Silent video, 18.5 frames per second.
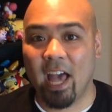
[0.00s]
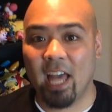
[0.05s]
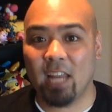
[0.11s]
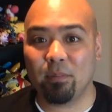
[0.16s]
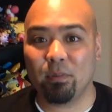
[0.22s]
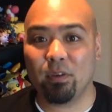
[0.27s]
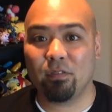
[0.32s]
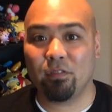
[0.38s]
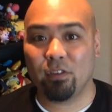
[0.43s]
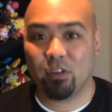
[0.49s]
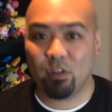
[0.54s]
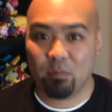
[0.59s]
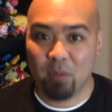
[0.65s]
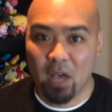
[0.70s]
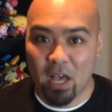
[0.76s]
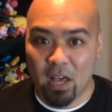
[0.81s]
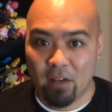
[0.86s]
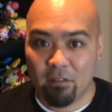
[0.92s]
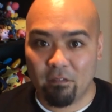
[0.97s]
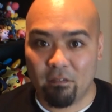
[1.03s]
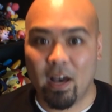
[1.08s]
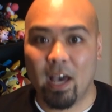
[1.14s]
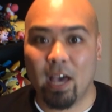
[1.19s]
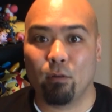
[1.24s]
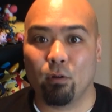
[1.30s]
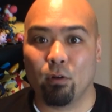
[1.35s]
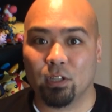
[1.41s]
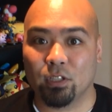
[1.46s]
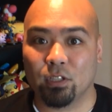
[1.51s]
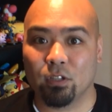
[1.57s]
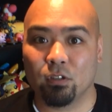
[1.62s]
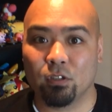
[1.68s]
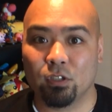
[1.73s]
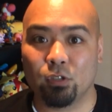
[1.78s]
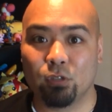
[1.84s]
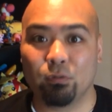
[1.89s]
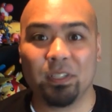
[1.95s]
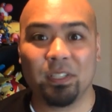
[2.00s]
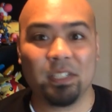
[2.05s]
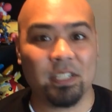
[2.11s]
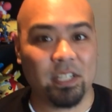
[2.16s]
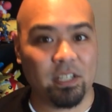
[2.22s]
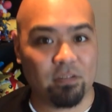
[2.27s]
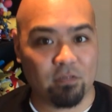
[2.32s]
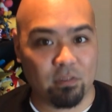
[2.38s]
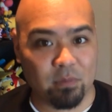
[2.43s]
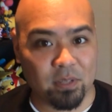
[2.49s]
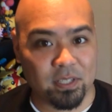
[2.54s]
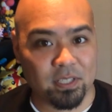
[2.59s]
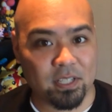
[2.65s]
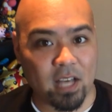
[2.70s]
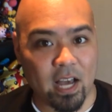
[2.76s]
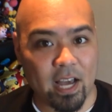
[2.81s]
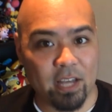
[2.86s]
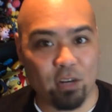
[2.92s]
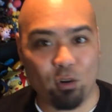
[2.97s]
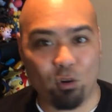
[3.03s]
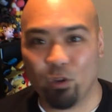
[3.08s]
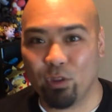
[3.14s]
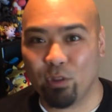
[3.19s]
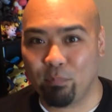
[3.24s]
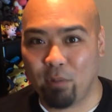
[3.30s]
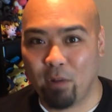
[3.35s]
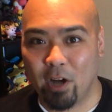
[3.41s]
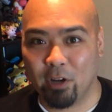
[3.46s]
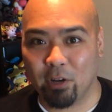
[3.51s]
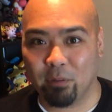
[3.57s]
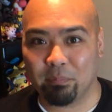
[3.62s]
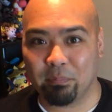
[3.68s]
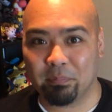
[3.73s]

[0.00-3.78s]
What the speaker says: anime film Fireworks. Should we see it from the side or the bottom?